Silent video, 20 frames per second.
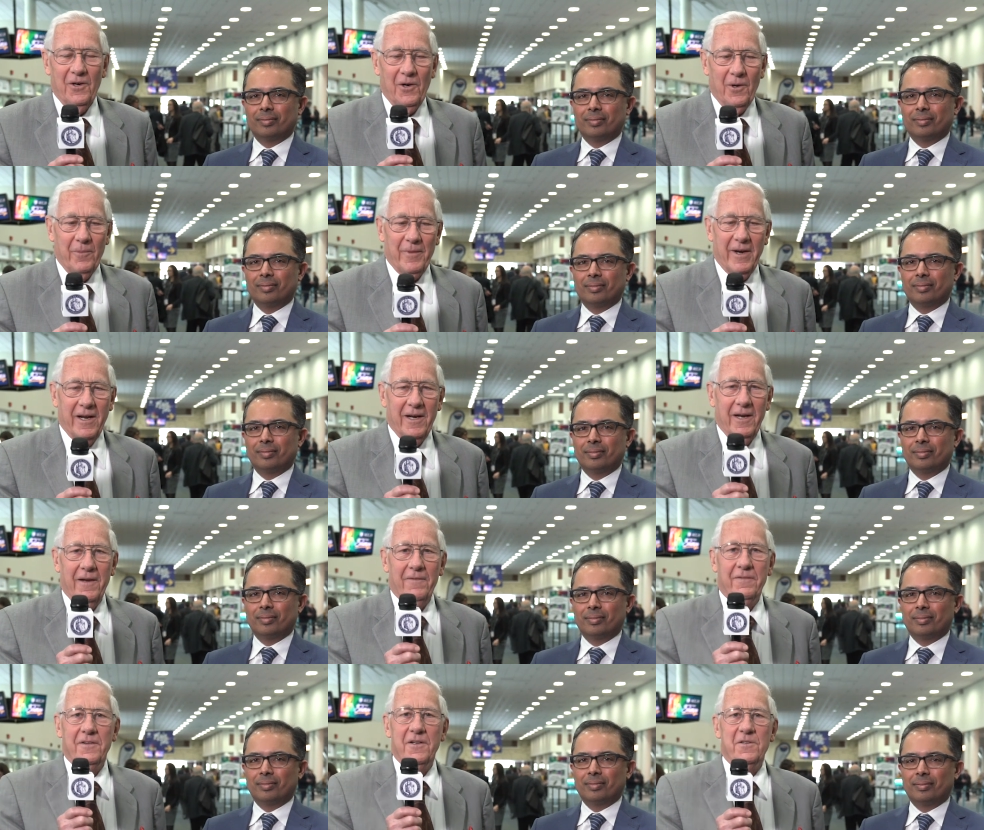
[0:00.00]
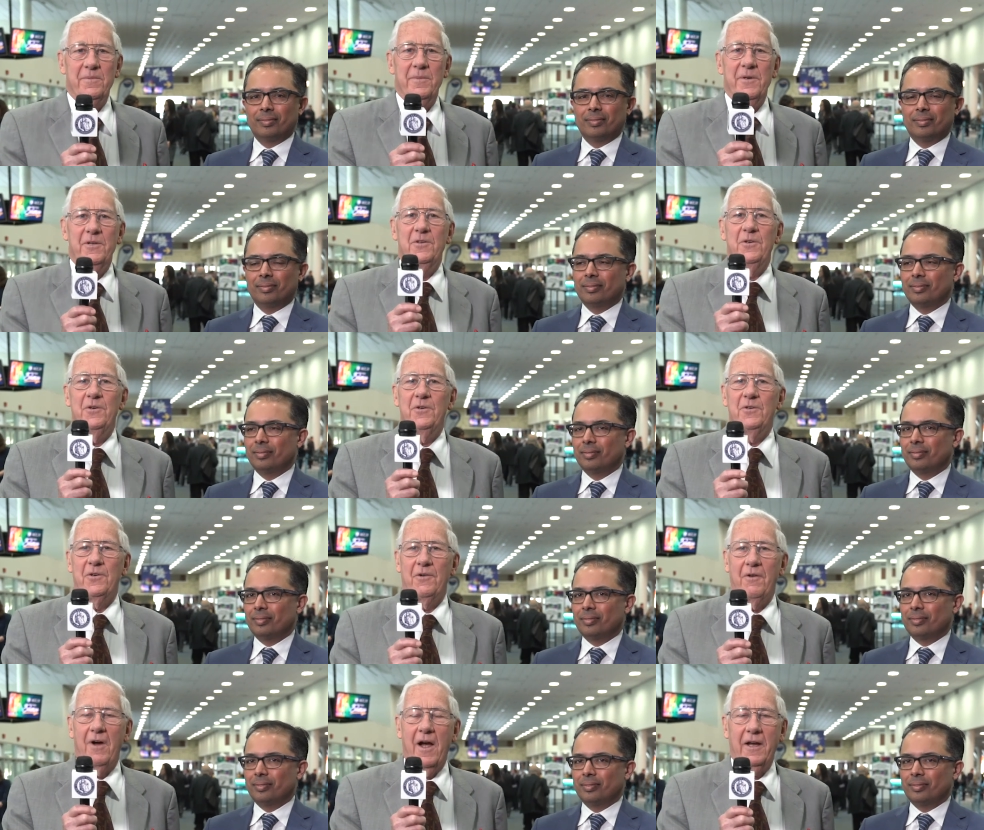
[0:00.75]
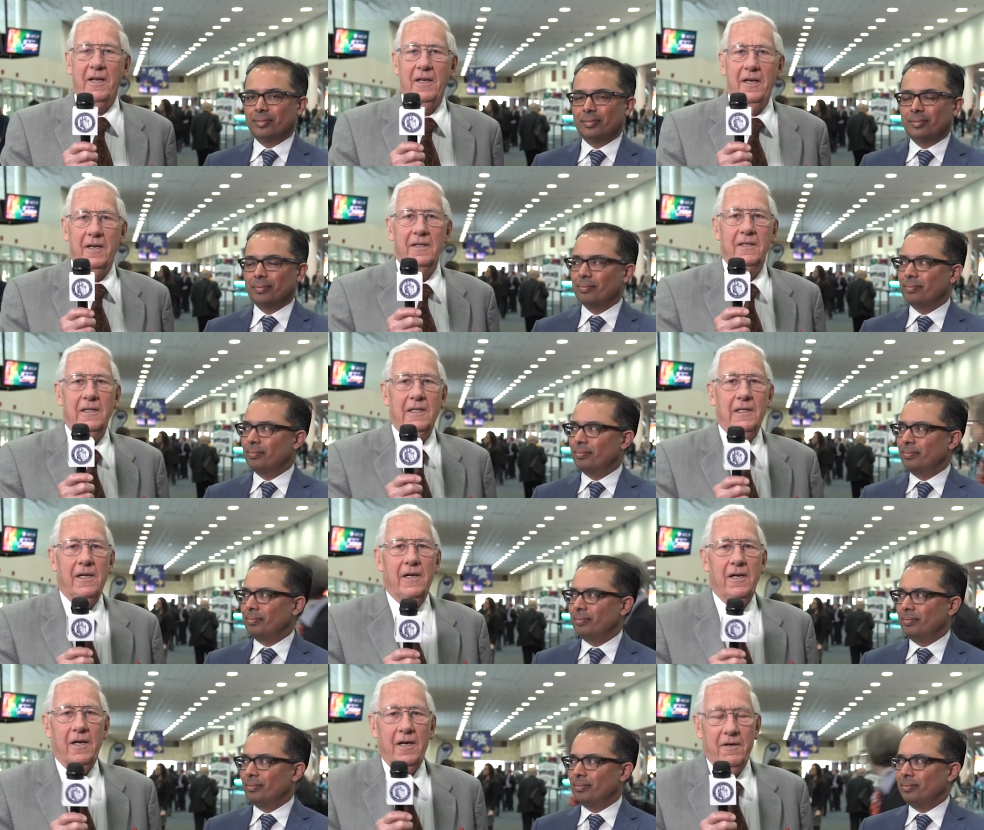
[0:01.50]
Speaker 1: On my left is Mintu Tarakia
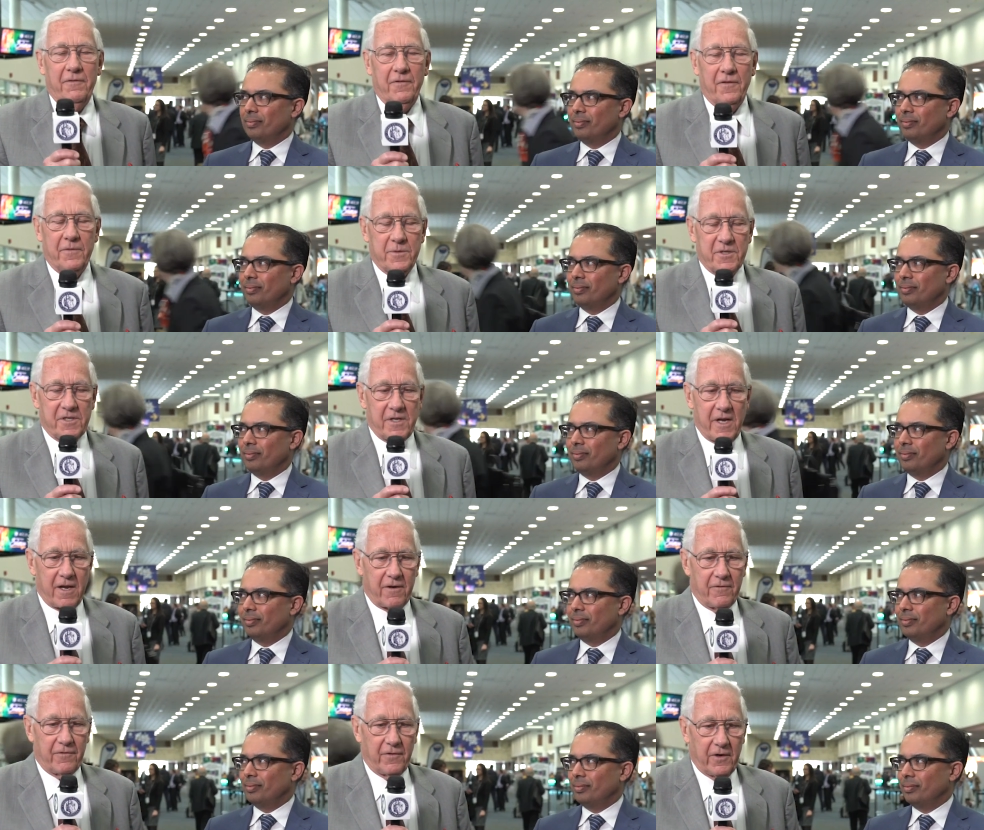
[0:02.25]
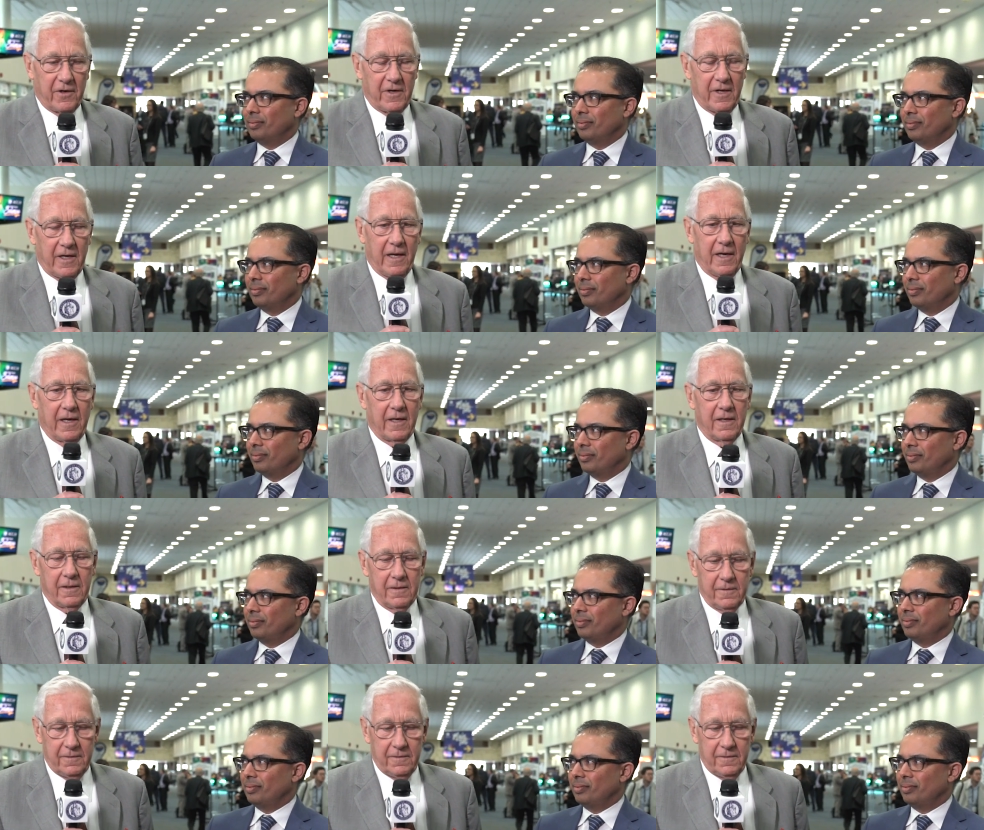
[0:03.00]
uh, from Stanford, and